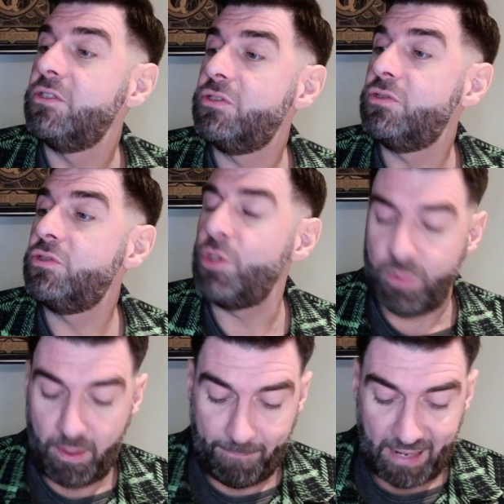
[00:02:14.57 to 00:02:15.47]
2
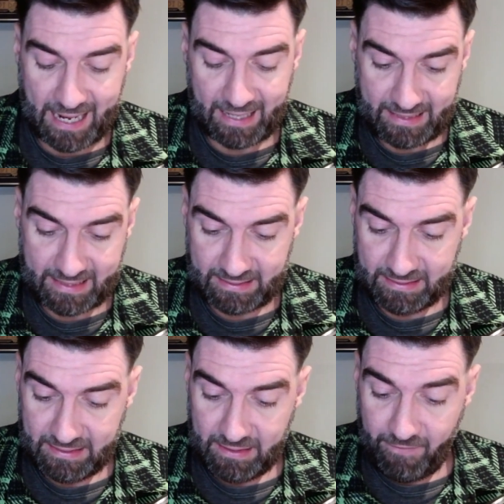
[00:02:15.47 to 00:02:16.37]
and a black.
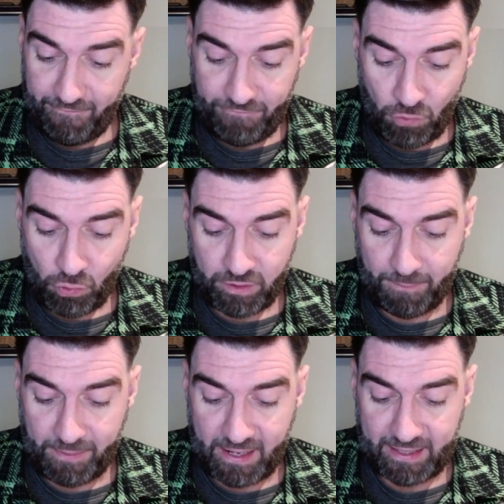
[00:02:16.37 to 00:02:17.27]
4 and a
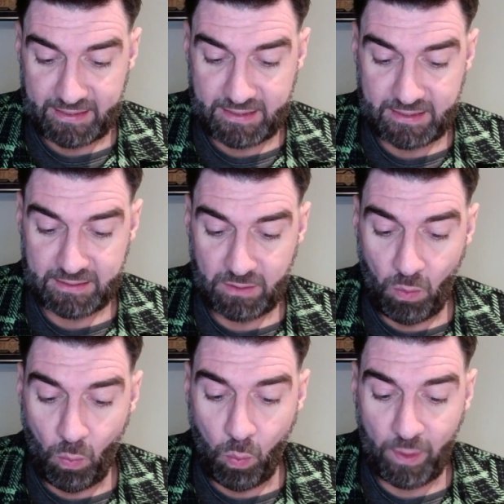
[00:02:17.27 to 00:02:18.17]
black.
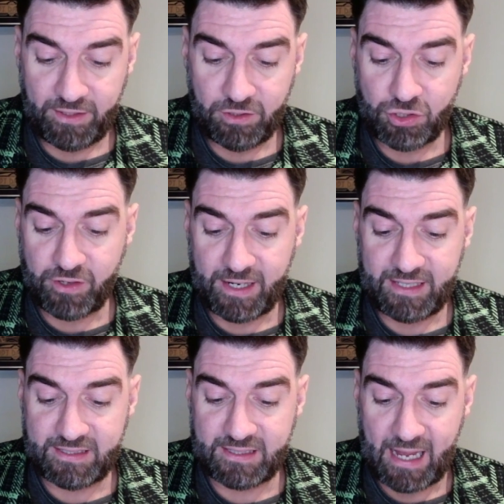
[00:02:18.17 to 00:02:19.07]

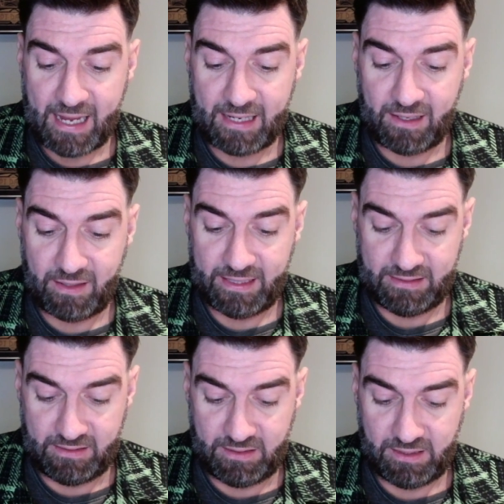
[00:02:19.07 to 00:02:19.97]
Windgrace
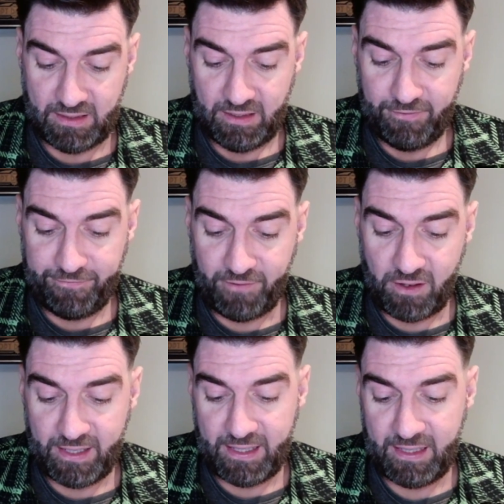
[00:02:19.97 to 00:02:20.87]
Acolyte,
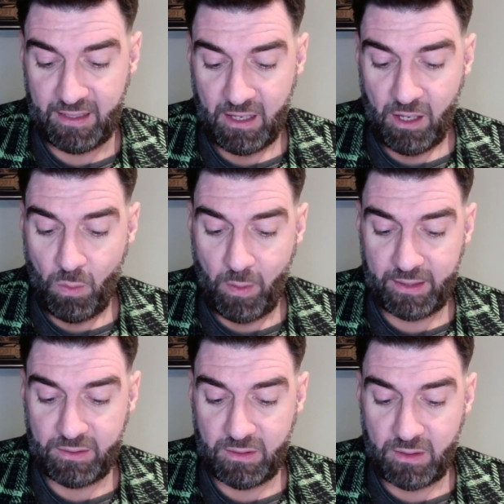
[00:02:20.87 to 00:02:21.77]
flying.
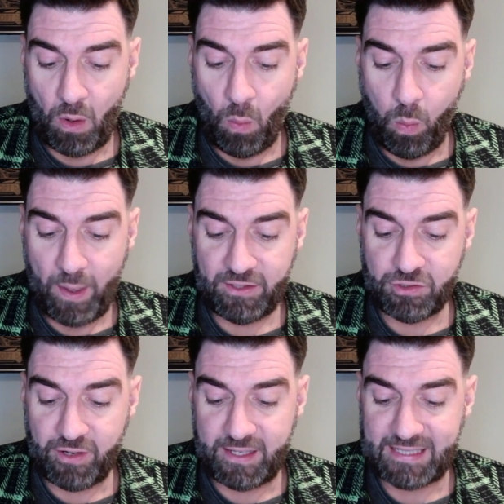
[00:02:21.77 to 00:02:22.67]
When
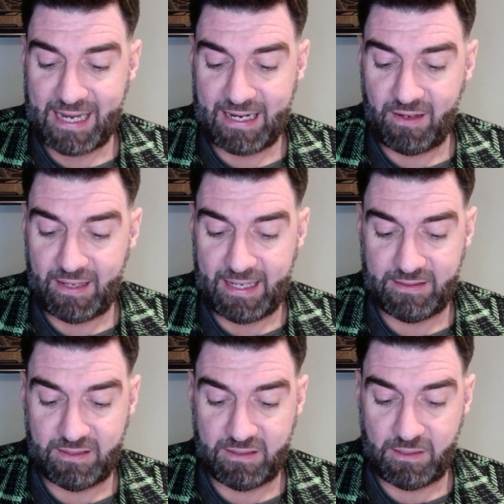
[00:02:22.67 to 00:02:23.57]
Windgrace Acolyte
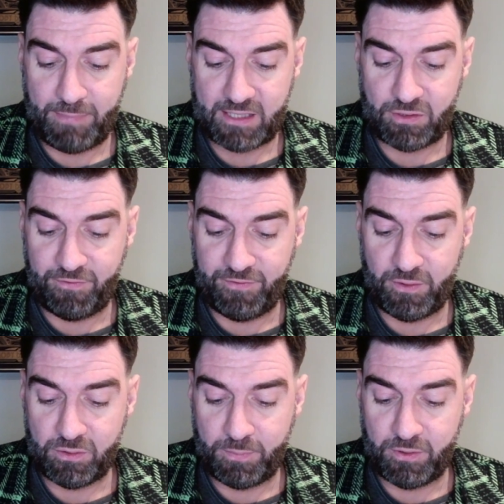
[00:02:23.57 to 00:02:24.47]
enters the
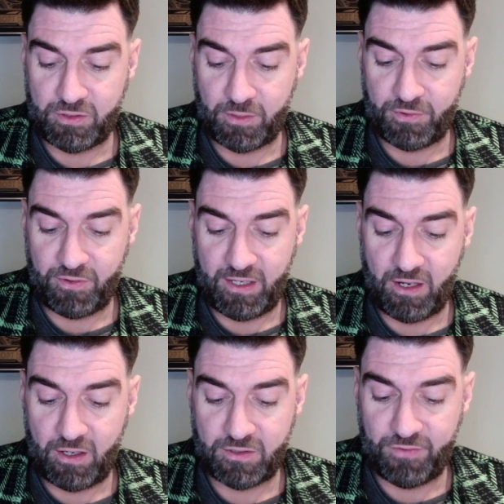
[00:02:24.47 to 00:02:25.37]
battlefield, put the top 3
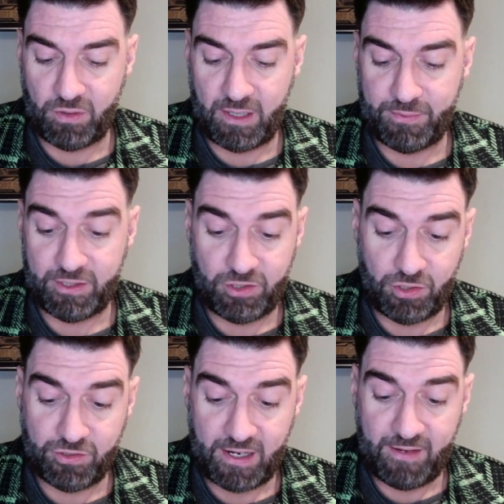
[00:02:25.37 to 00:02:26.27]
cards of your library into your
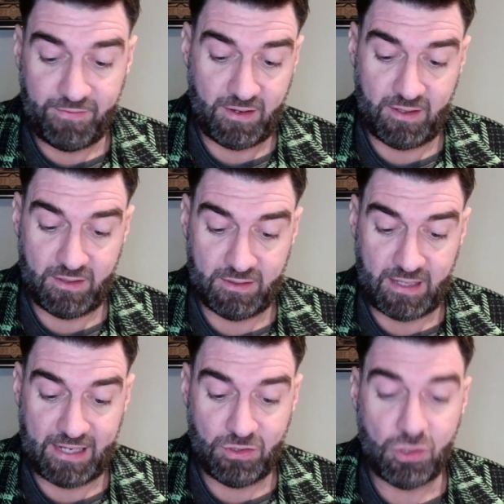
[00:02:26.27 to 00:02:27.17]
graveyard,
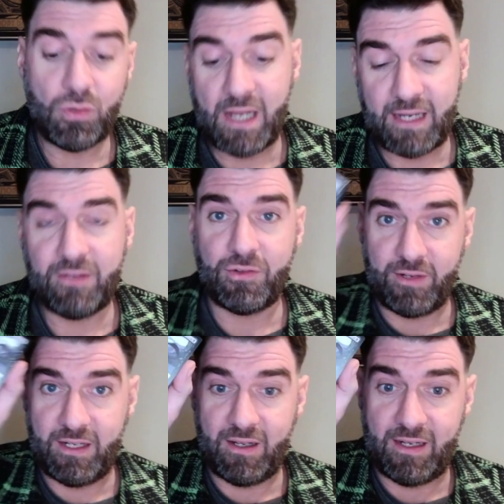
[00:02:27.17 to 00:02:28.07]
and you gain
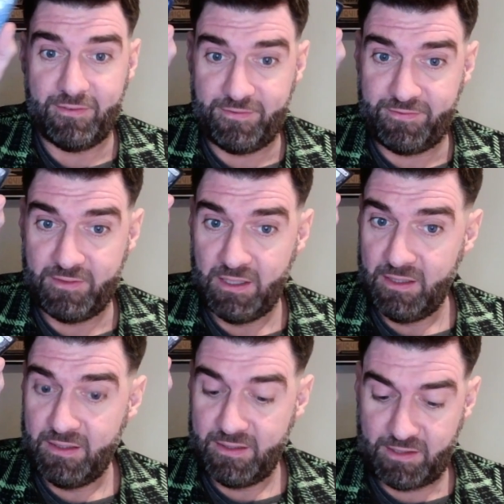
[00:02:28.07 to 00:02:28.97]
3 life.
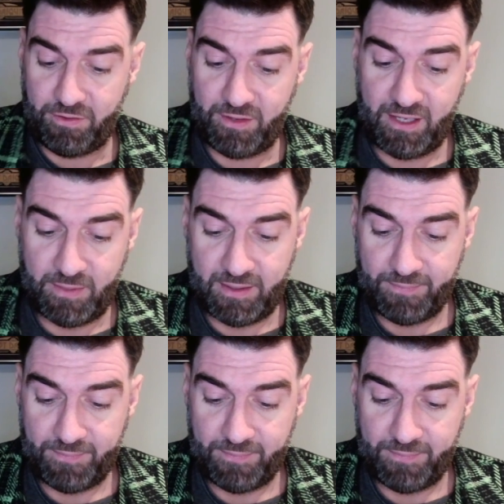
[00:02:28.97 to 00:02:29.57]
There's a theme here.